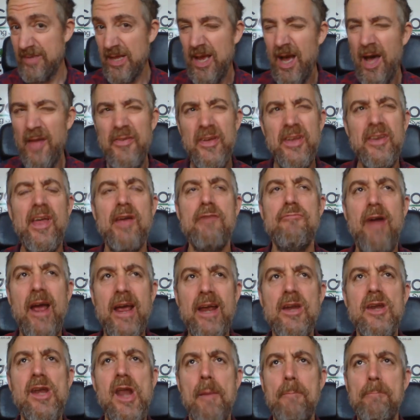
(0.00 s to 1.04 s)
I think they
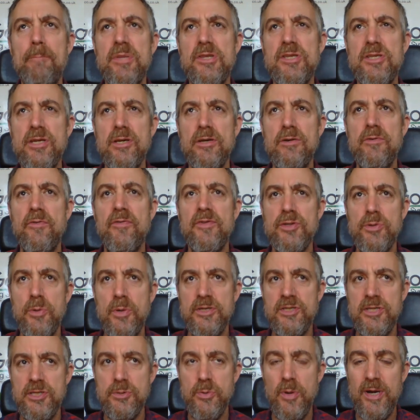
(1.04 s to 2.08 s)
ranked number two for
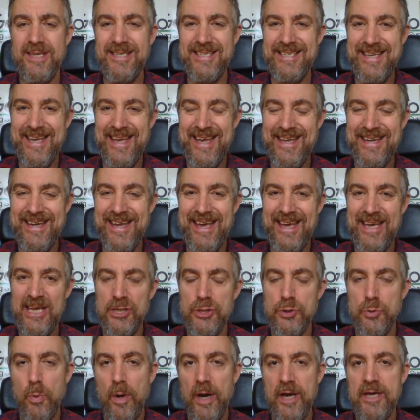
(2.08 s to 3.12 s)
twenty twenty in
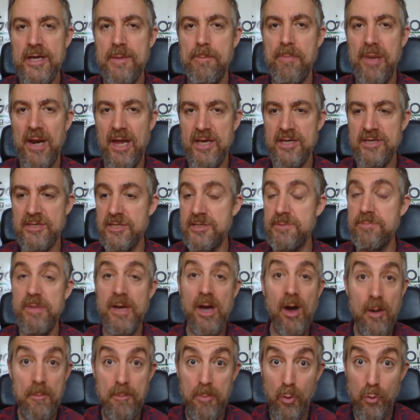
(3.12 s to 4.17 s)
each way places,
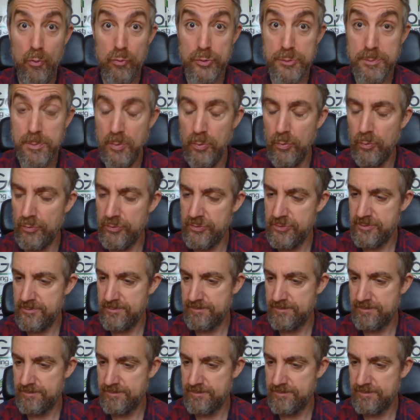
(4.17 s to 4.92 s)
behind Boyle Sports.